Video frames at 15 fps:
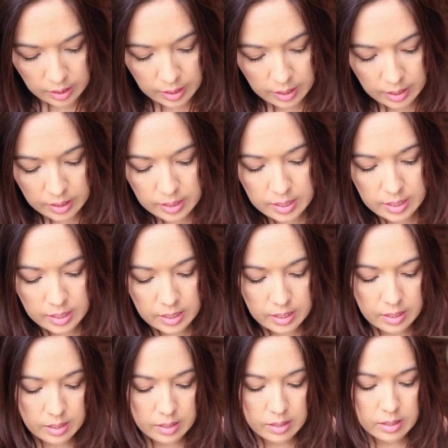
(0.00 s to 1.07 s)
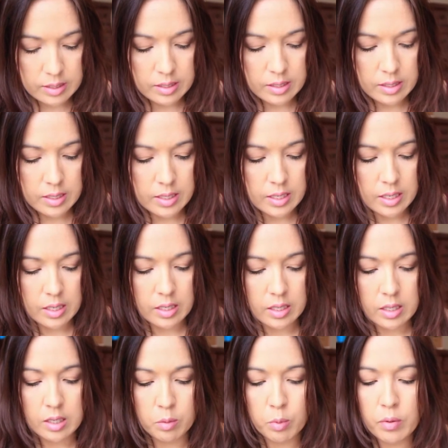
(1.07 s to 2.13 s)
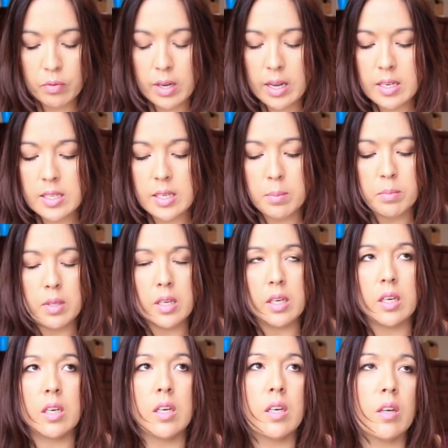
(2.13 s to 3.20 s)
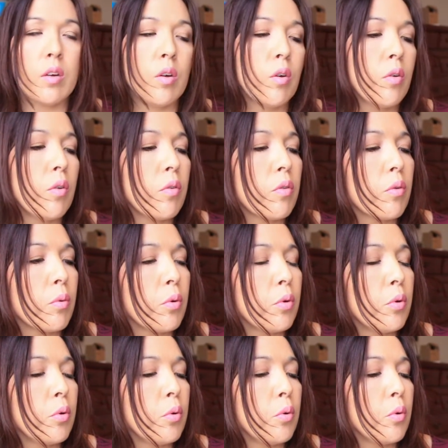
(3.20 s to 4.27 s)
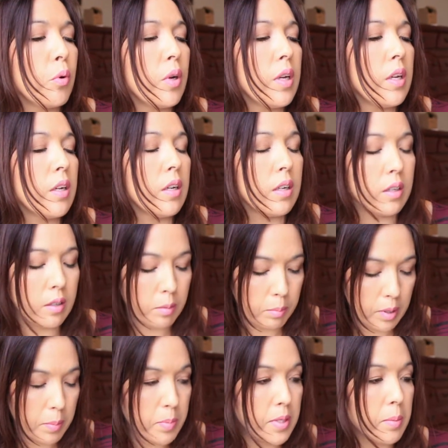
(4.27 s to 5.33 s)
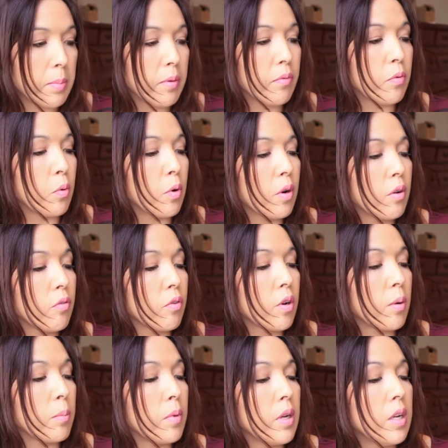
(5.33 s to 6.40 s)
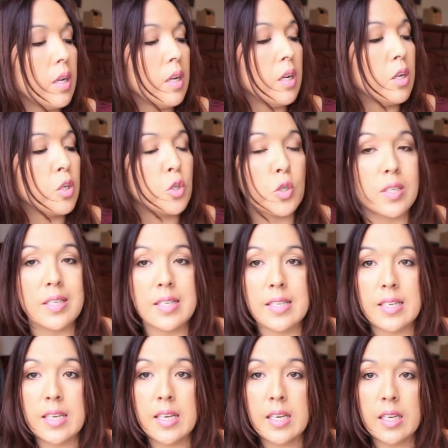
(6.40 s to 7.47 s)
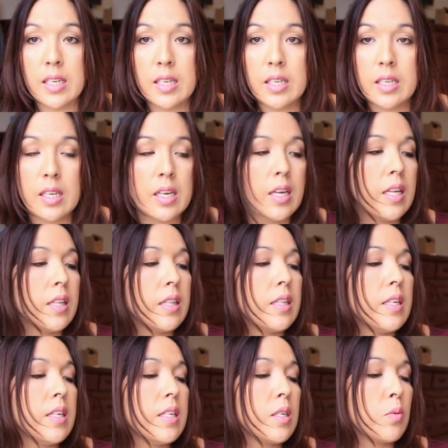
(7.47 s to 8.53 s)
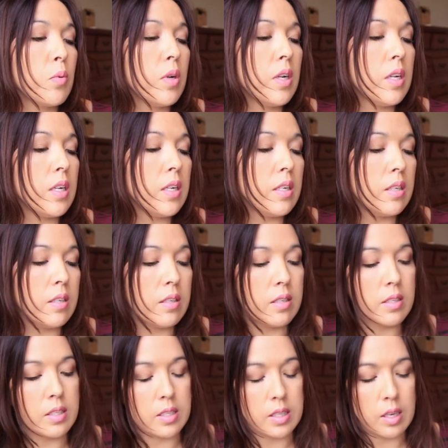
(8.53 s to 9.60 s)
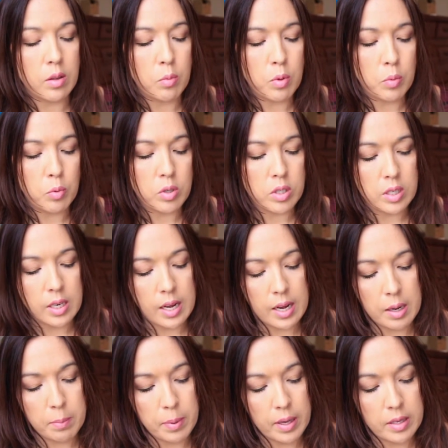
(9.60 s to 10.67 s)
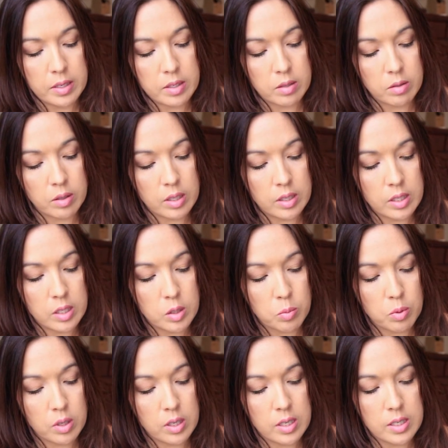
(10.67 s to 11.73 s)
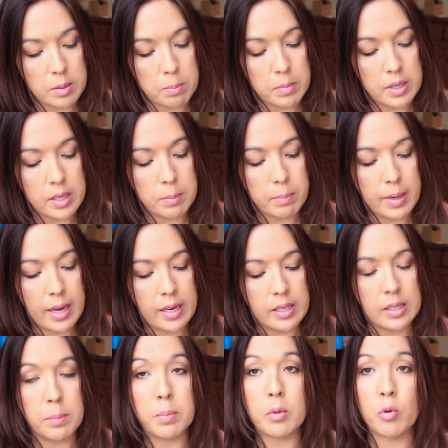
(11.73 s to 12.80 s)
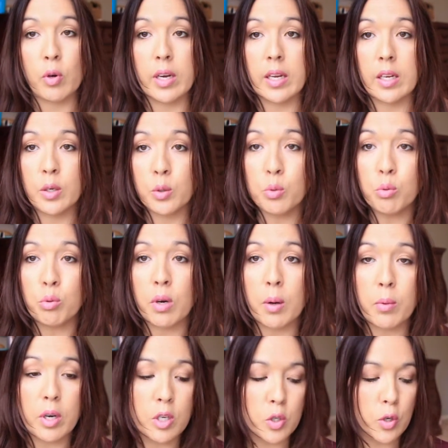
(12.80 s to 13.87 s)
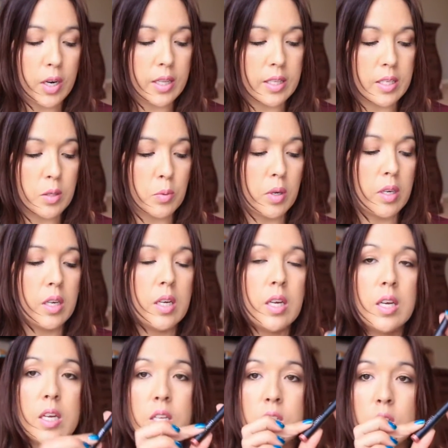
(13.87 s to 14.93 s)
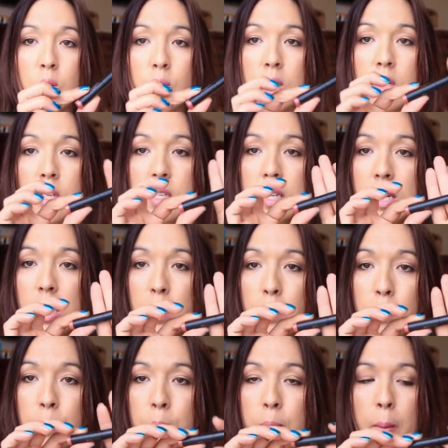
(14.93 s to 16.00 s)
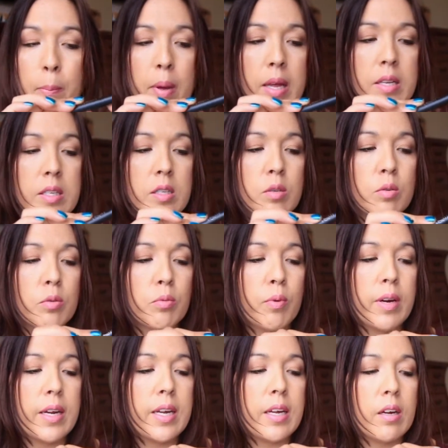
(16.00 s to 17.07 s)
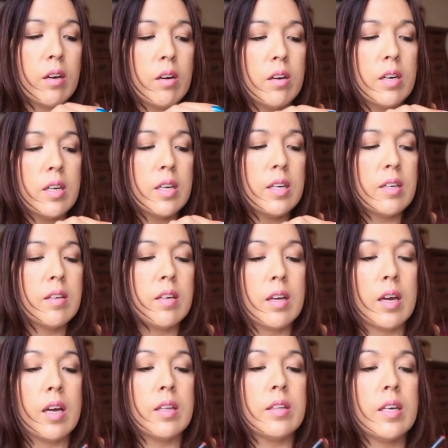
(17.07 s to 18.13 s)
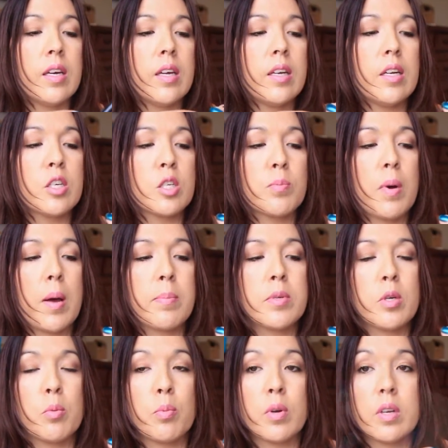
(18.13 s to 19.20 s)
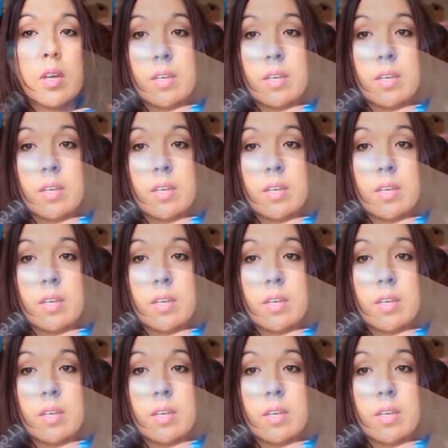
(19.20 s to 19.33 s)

Next is, we've gotten something through Ipsy before from Tristique. This one is, the other one was an eye pencil, and this one is a mini matte lip crayon. Ooh, I want to try this one. So it looks like a pencil right here, and then it just pops open.